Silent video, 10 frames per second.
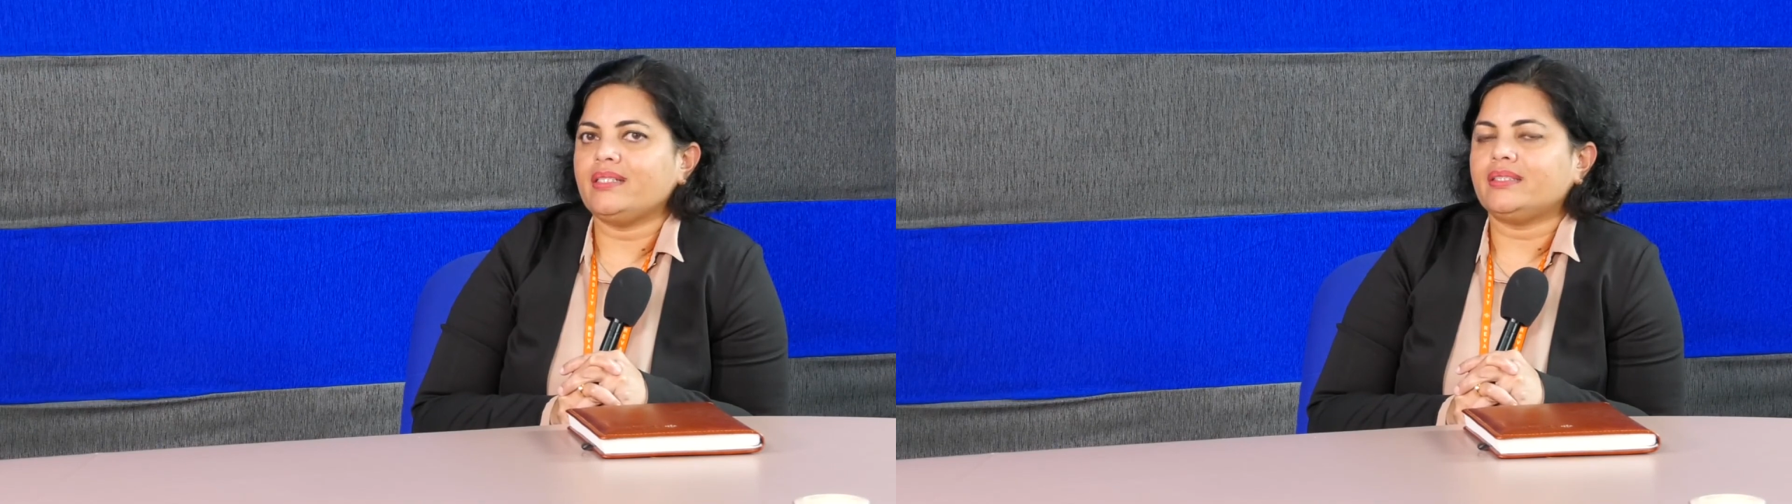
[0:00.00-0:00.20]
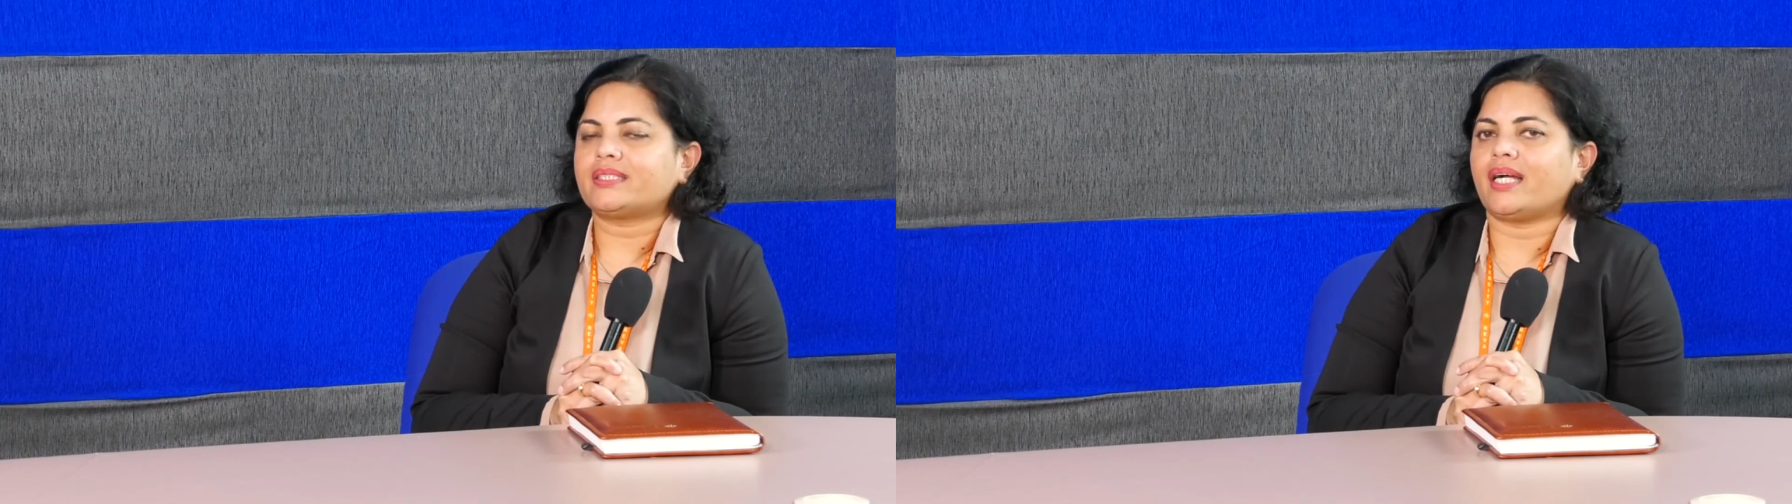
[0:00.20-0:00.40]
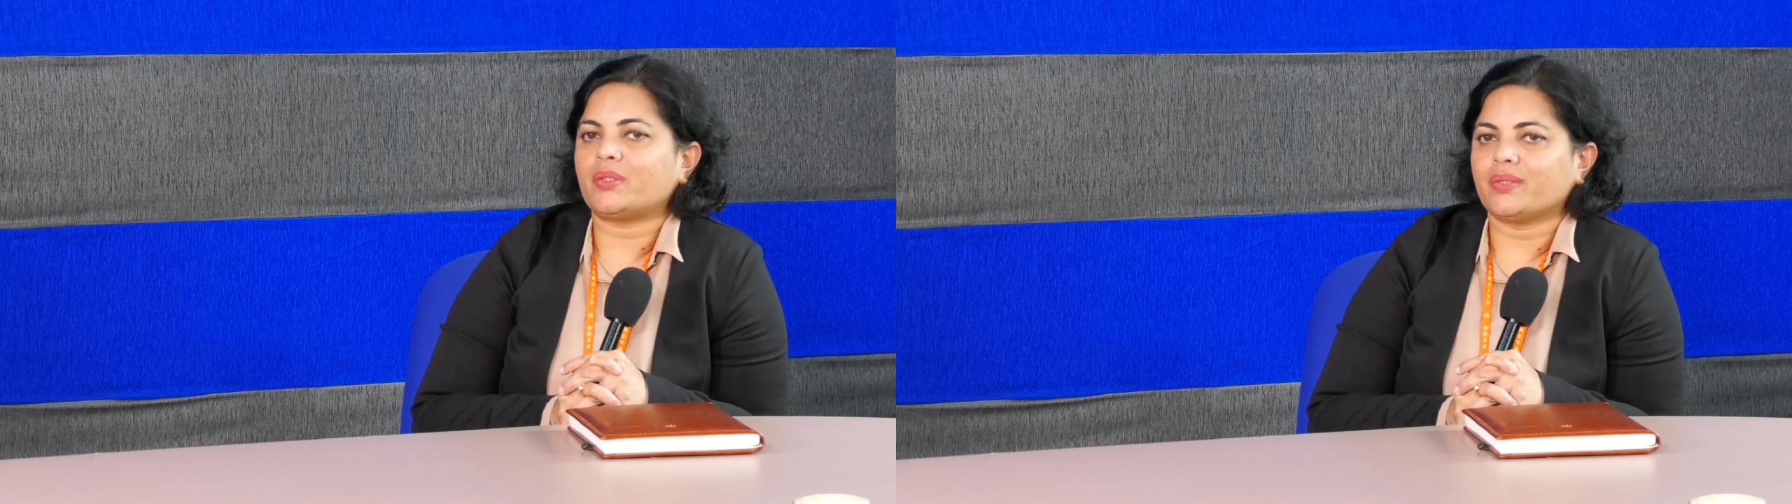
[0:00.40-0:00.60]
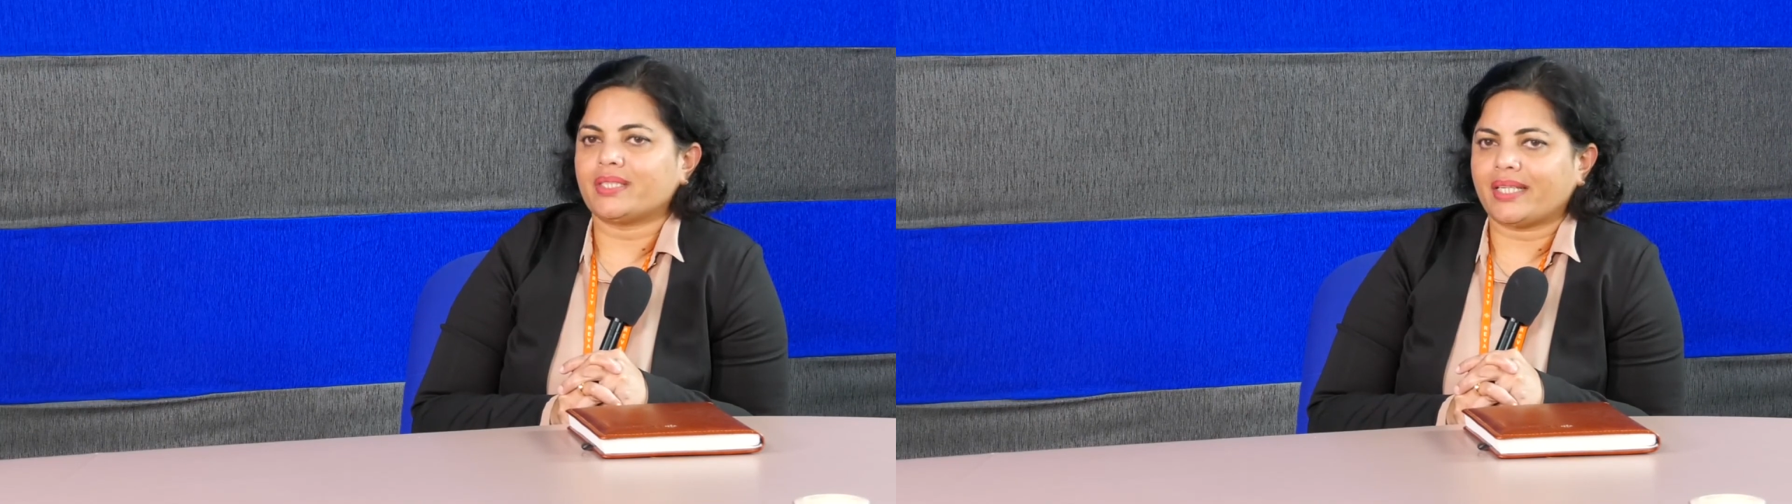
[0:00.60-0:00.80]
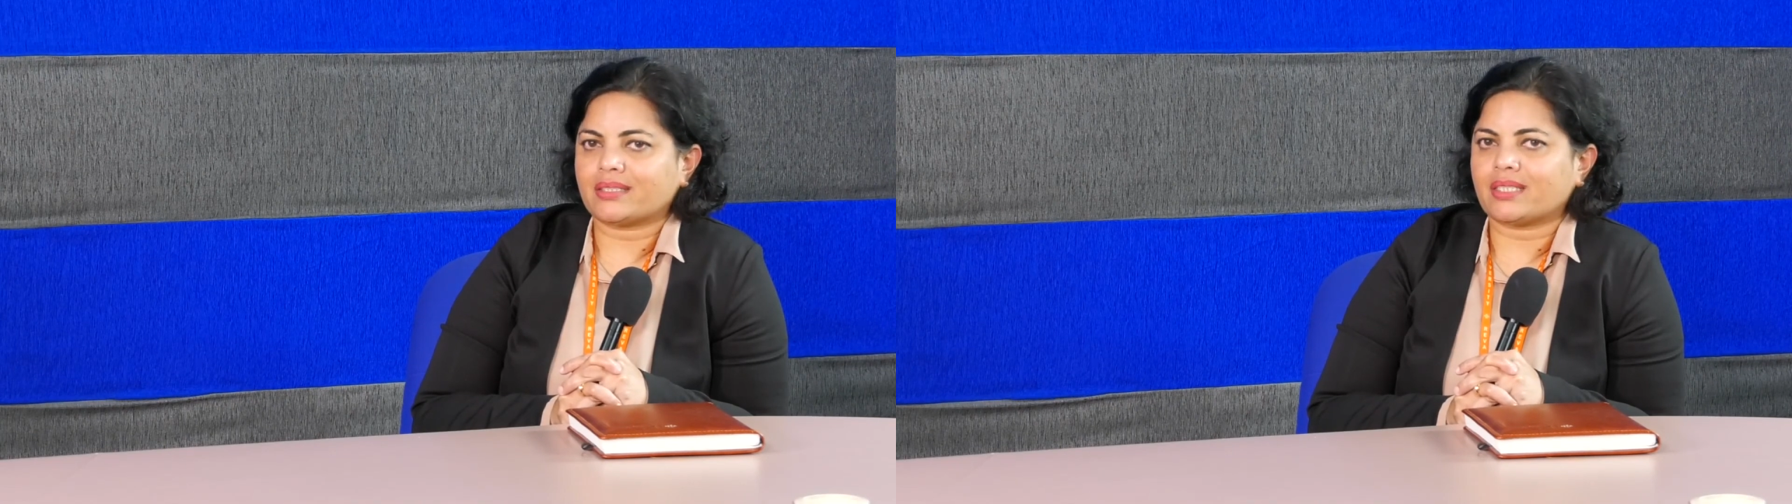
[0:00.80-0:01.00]
Start
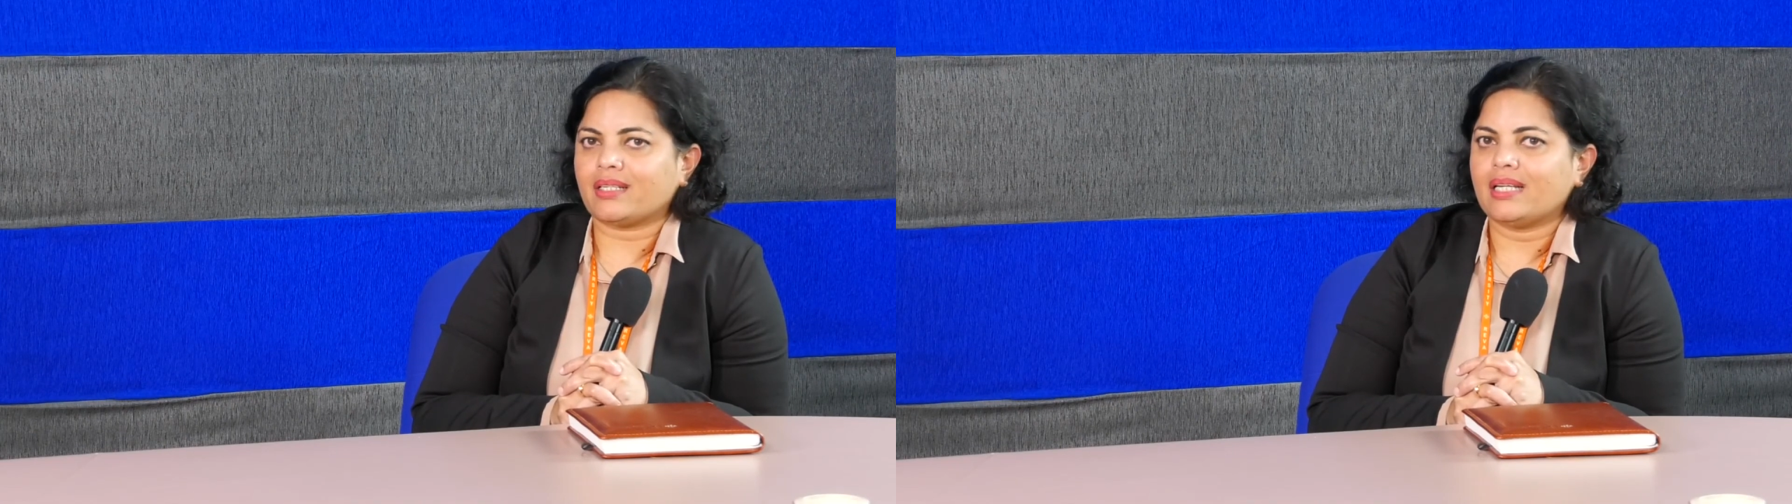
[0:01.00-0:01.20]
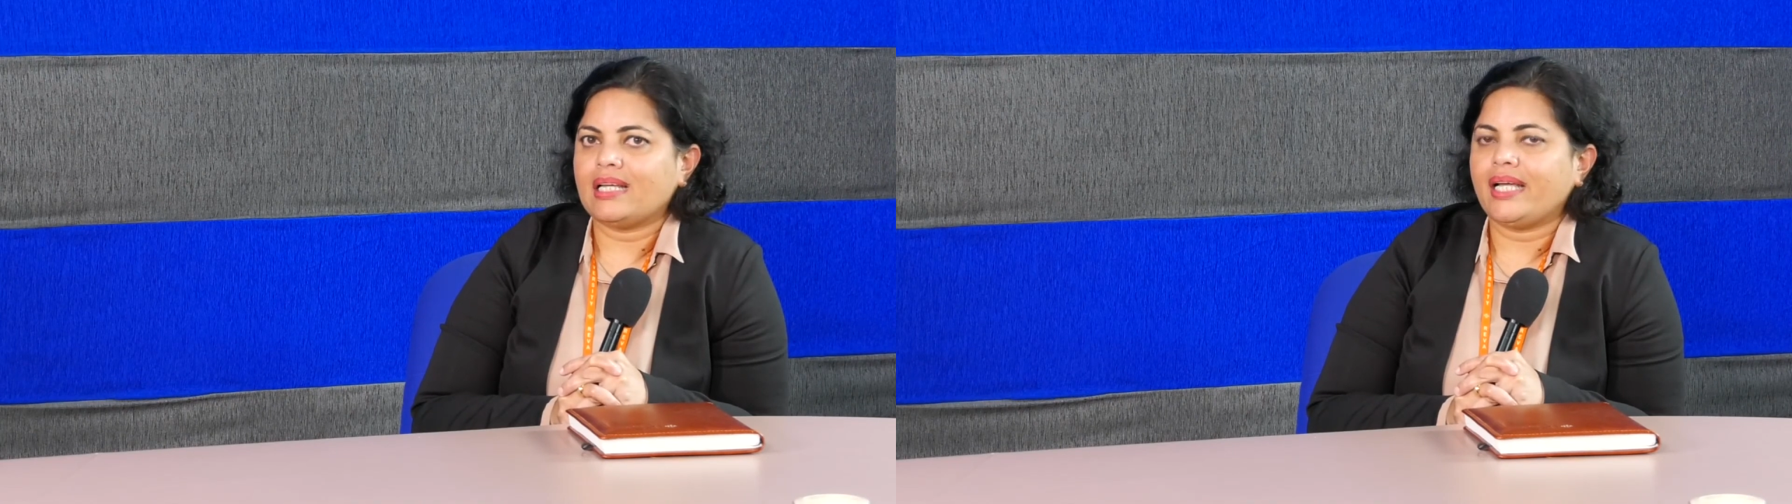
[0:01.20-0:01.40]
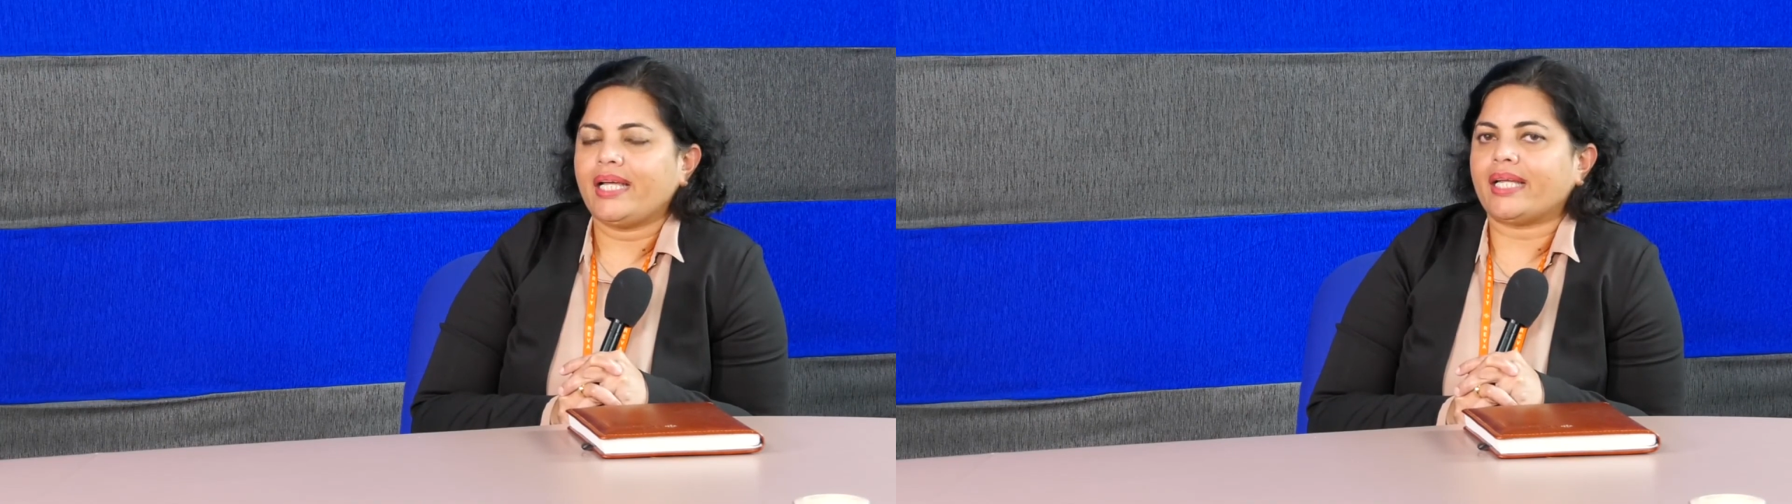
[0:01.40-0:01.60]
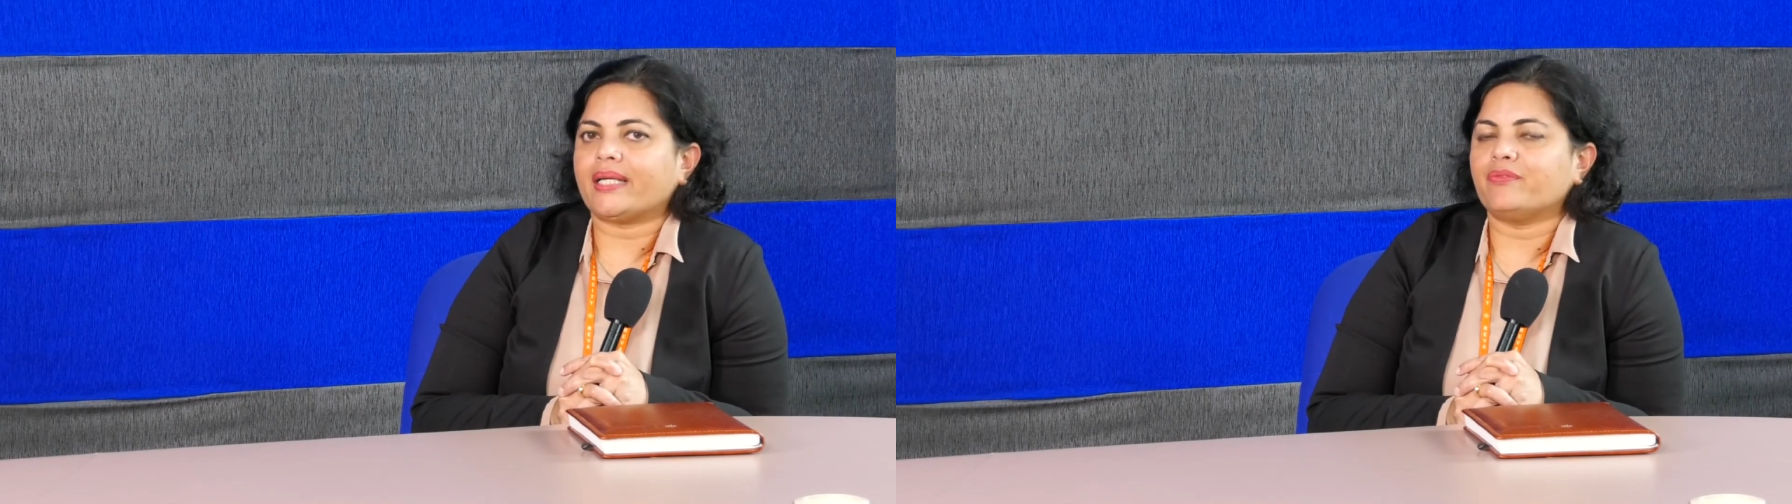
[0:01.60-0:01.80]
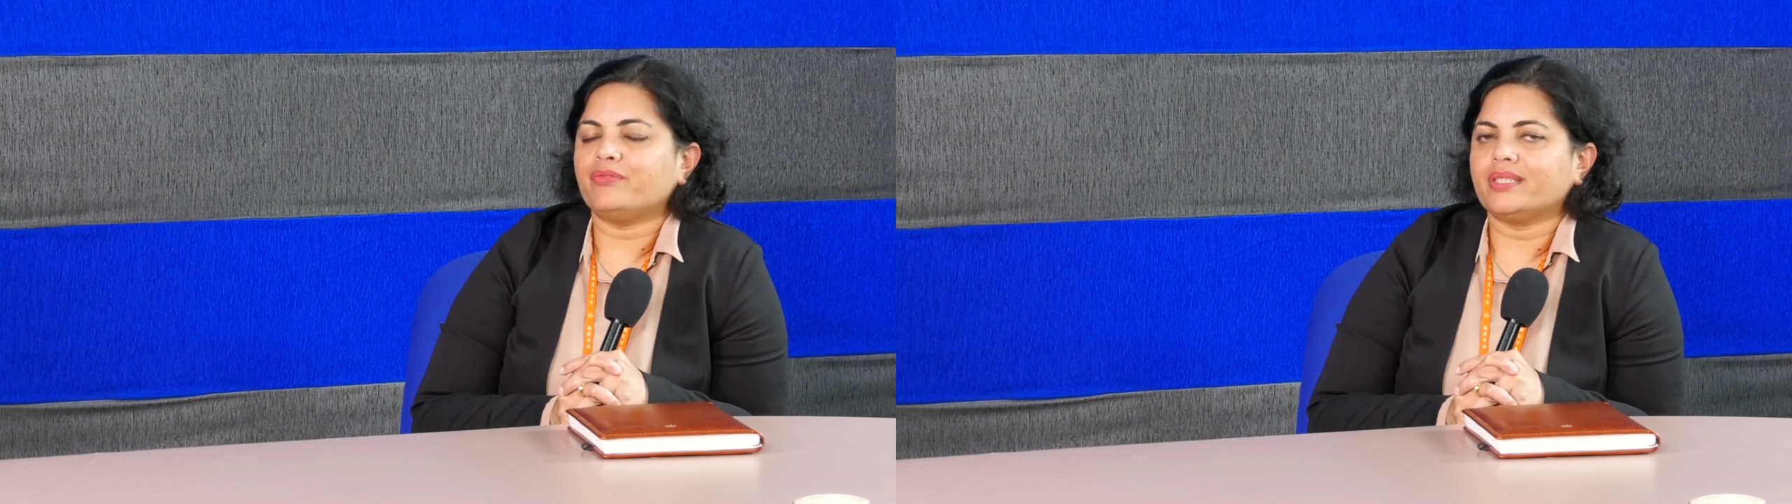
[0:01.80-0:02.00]
with Excel, end up